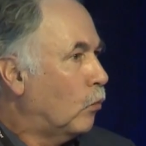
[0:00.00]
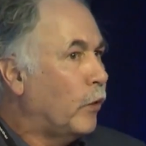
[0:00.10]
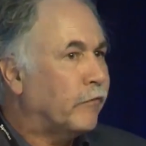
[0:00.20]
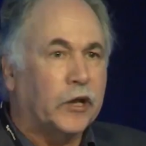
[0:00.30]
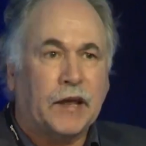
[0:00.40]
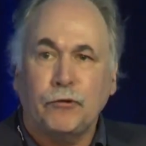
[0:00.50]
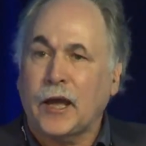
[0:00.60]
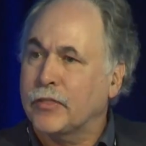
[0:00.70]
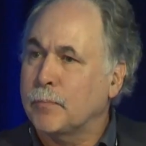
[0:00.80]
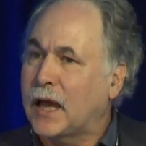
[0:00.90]
we've got every
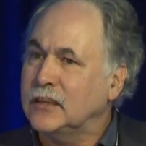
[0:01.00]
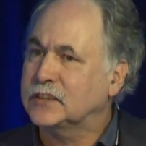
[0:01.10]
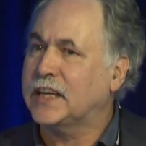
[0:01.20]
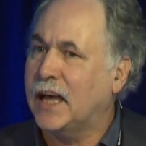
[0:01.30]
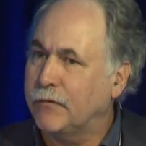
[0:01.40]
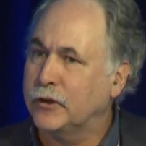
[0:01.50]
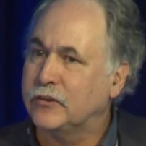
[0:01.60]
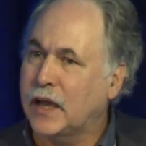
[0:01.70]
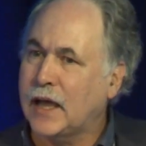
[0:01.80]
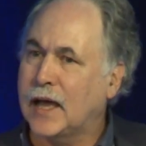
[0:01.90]
other base
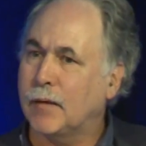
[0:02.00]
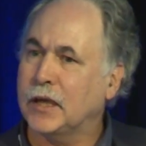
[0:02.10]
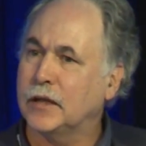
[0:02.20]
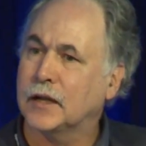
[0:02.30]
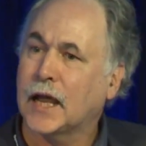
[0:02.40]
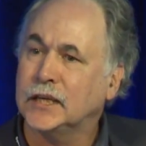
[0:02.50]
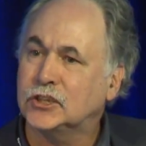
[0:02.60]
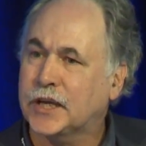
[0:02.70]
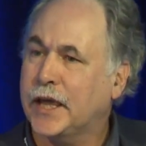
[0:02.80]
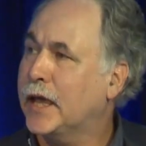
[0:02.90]
covered in an
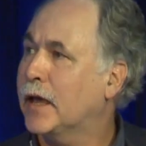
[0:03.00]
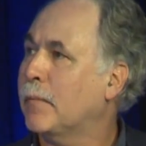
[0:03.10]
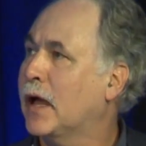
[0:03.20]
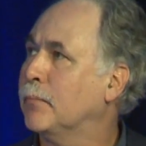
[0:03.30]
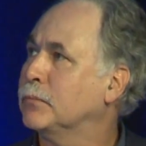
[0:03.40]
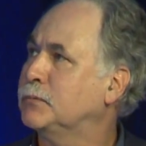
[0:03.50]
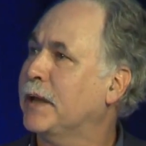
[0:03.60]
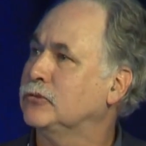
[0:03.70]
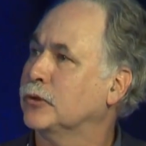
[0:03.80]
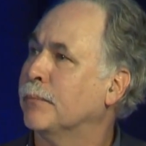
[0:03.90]
aged care
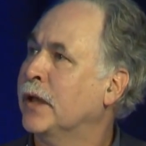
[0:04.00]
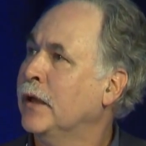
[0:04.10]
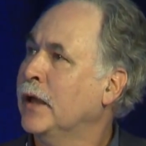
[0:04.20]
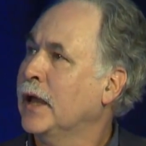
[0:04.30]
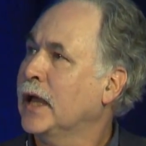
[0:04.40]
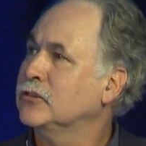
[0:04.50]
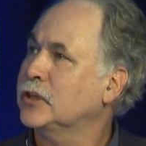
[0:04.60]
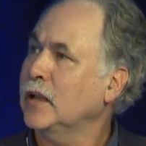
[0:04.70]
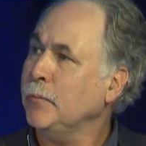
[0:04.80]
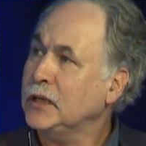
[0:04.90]
spectrum. And
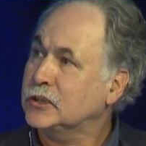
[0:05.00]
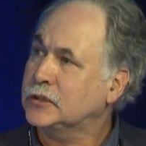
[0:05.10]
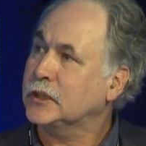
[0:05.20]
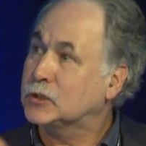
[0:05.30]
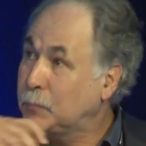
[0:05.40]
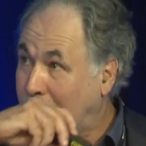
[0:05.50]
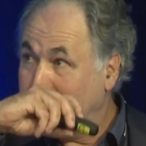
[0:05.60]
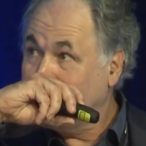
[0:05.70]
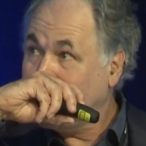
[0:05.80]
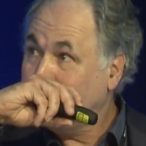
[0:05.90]
so let me just
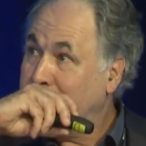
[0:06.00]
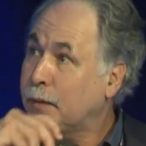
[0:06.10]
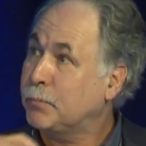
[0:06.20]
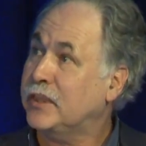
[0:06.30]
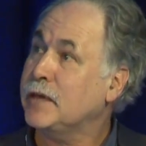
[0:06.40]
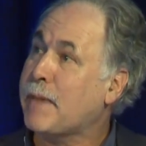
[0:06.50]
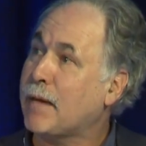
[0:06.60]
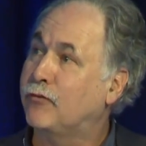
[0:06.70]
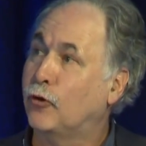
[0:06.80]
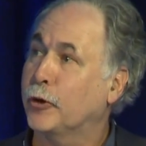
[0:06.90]
explain the empathy
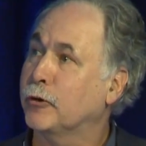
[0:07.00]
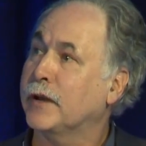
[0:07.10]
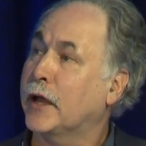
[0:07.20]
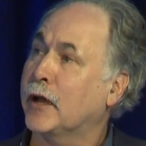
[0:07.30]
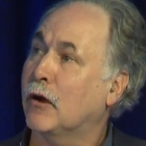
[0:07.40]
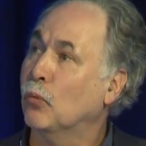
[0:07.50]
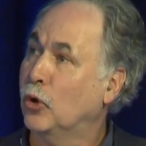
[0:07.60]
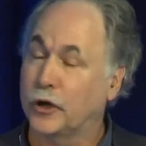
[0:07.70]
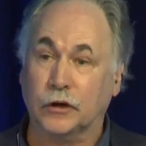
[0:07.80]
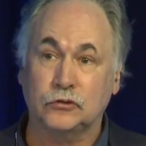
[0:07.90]
map for you and how it
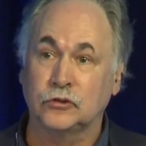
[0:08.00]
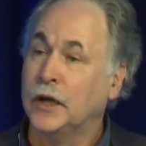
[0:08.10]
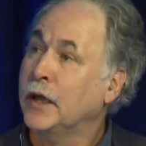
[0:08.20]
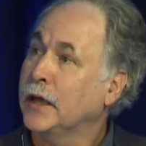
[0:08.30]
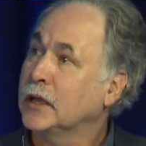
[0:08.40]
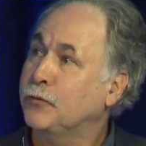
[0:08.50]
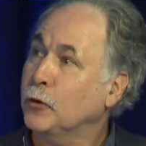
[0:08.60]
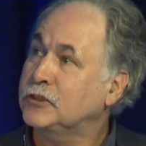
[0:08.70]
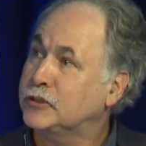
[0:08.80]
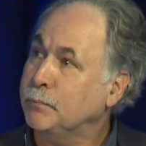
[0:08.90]
works. It's
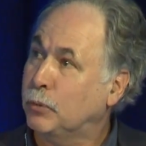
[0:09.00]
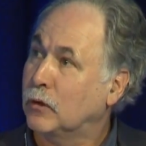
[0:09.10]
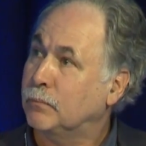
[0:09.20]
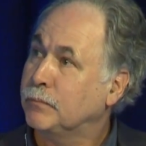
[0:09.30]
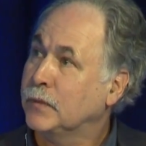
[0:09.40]
very simple.